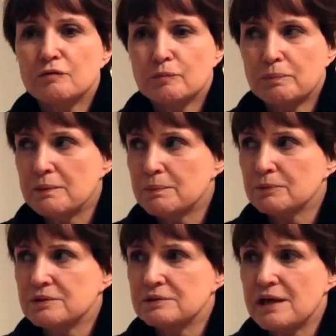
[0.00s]
for
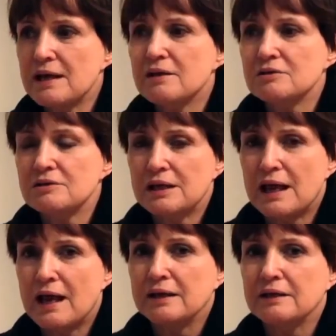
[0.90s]
people to take a look
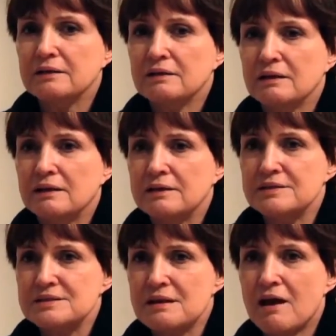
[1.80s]
at it and
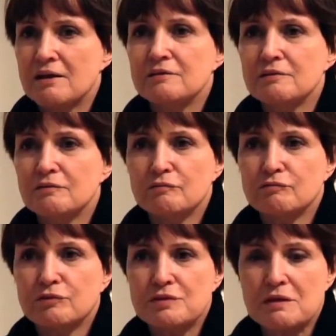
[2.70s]
decide
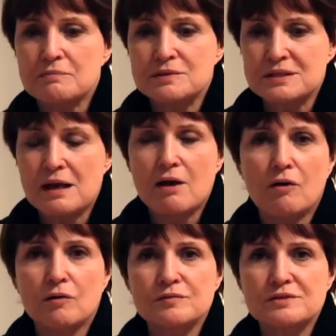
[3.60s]
for
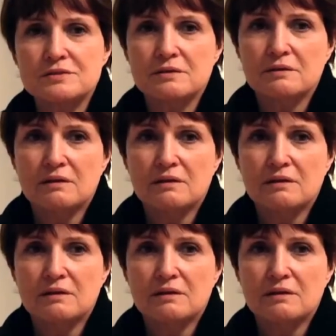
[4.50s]
themselves